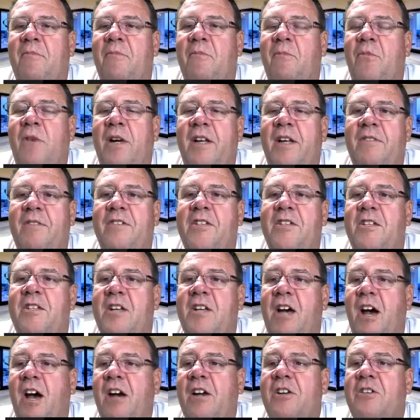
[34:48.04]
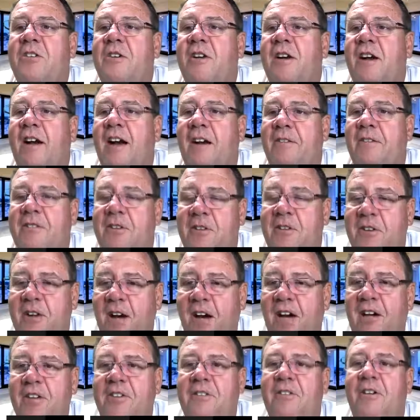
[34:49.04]
went to doctor after
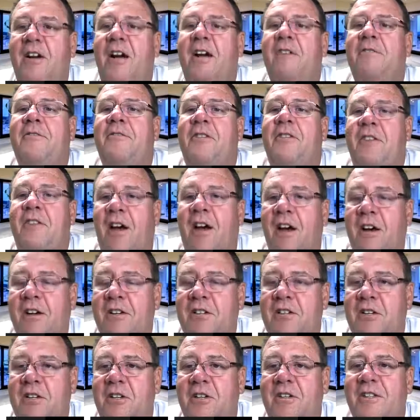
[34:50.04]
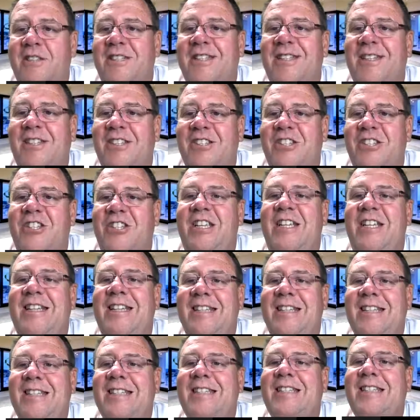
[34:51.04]
doctor after doctor until she
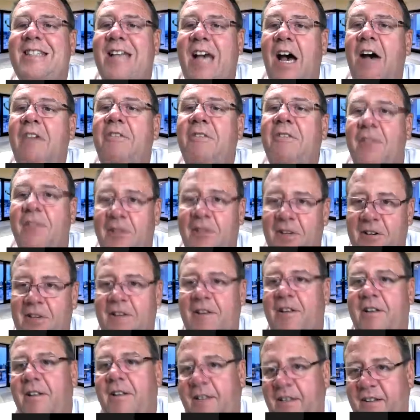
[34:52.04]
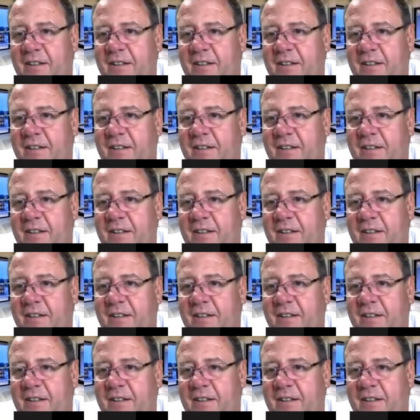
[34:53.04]
discovered,